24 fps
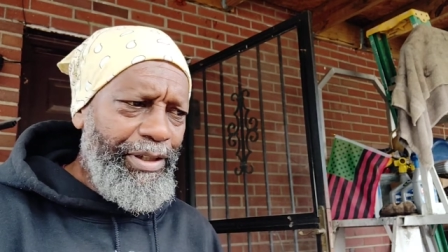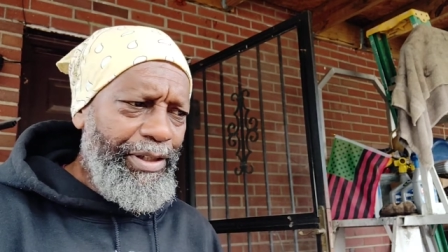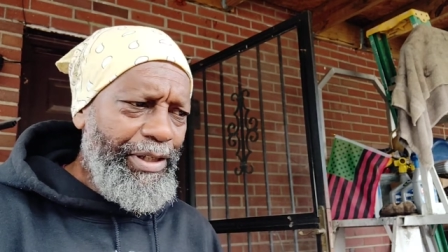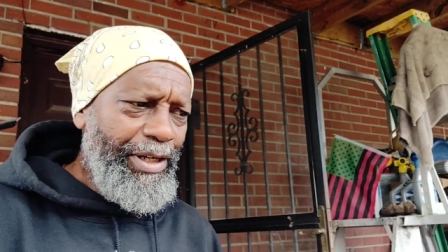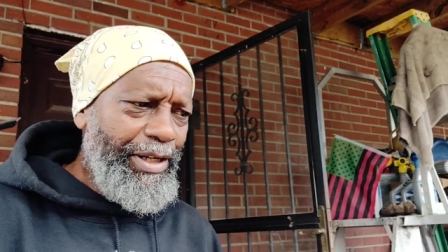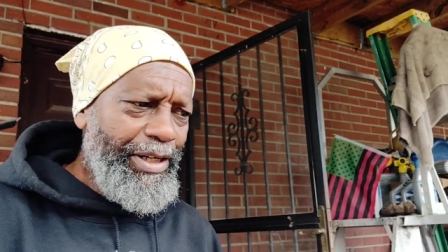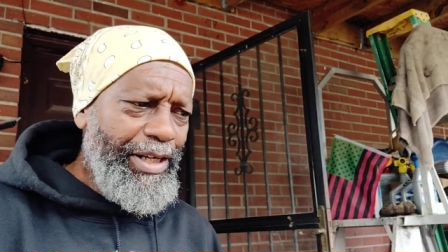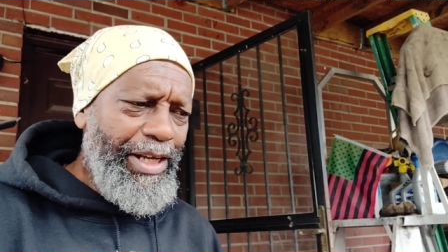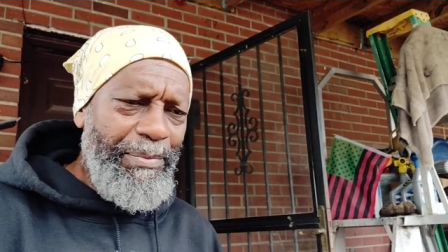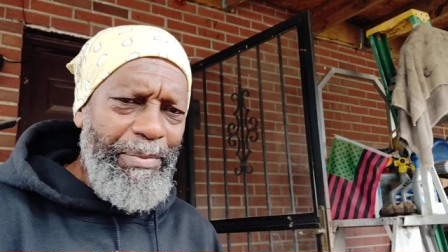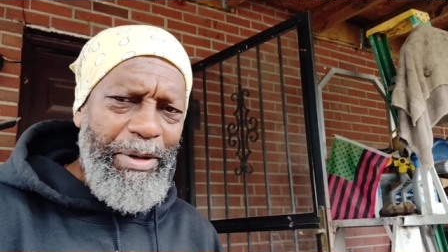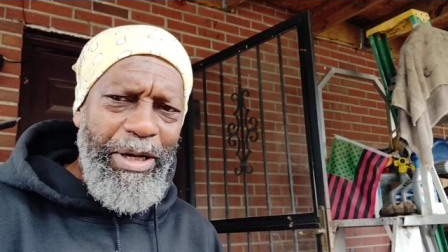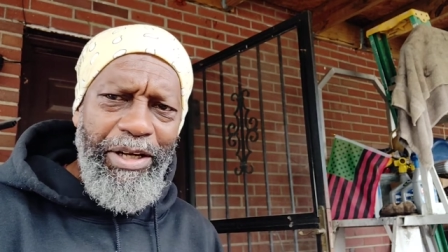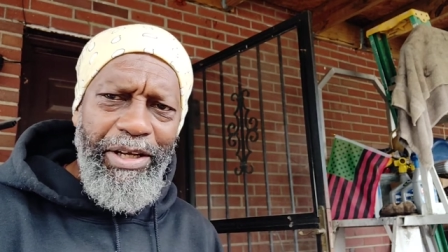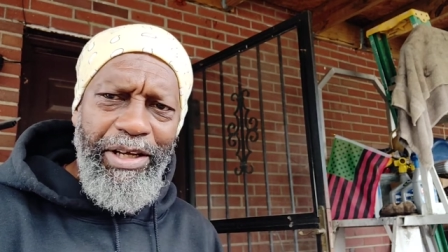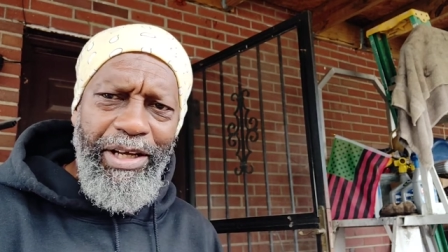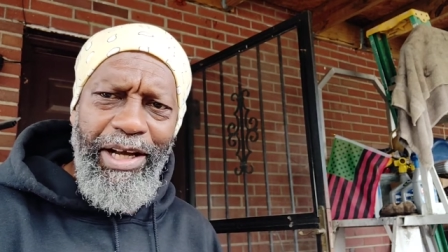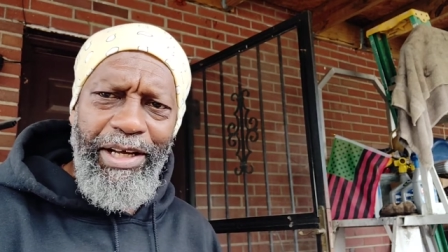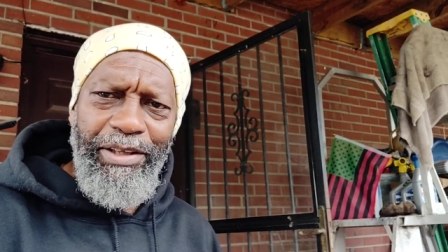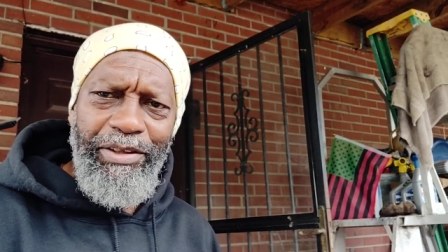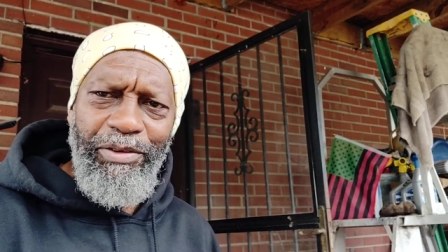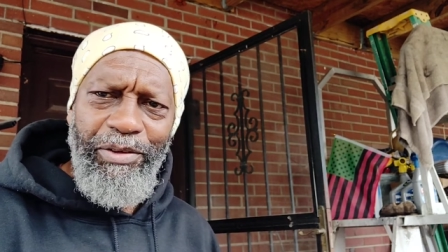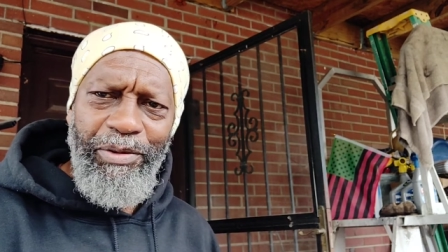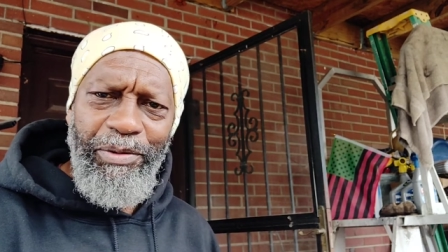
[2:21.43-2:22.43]
I came out
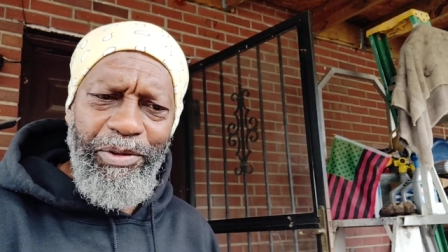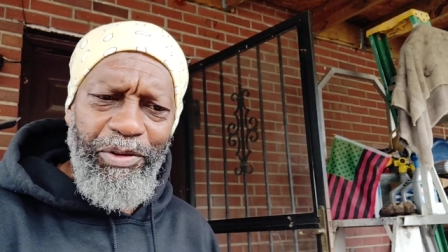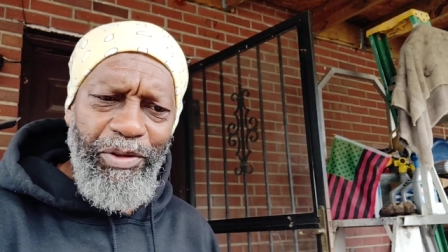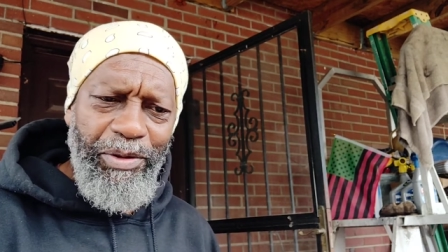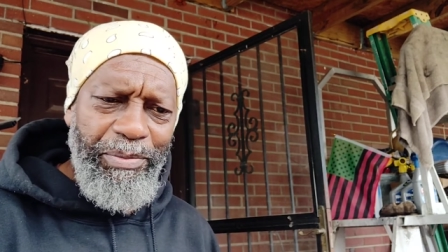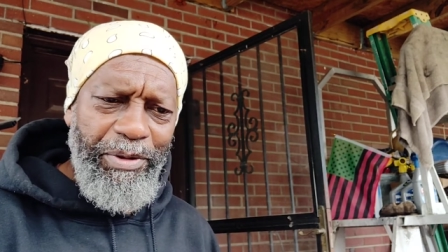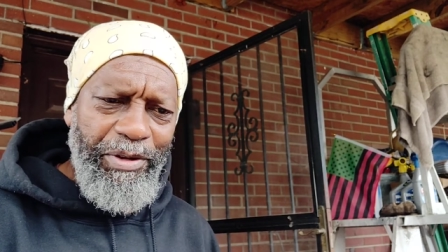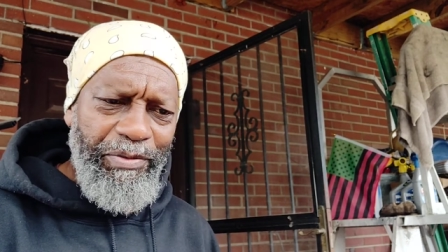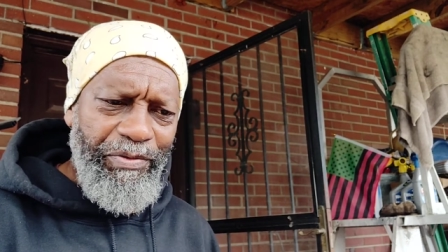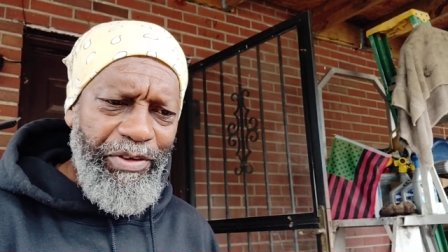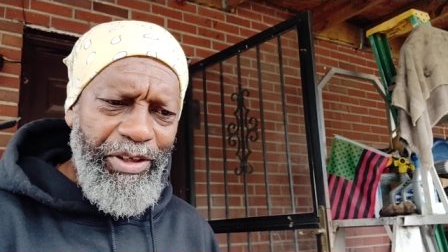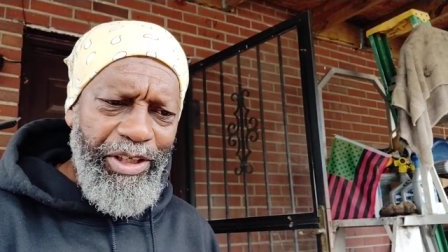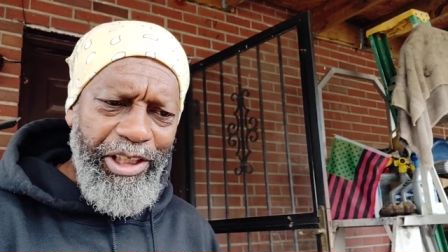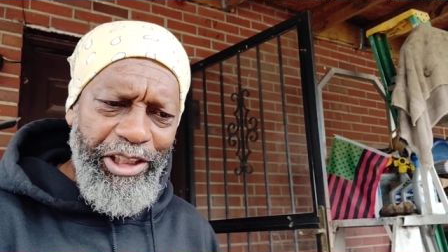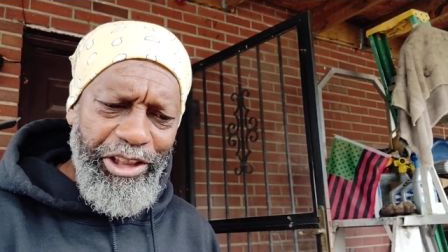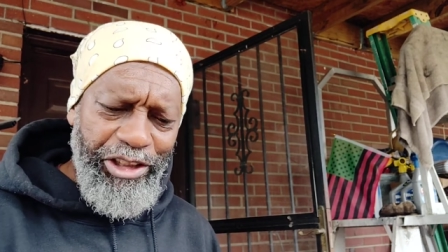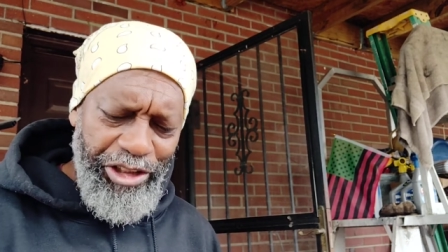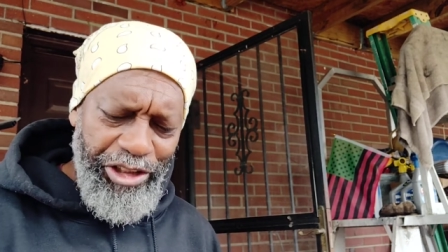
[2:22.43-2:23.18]
here, I thought it was going to be really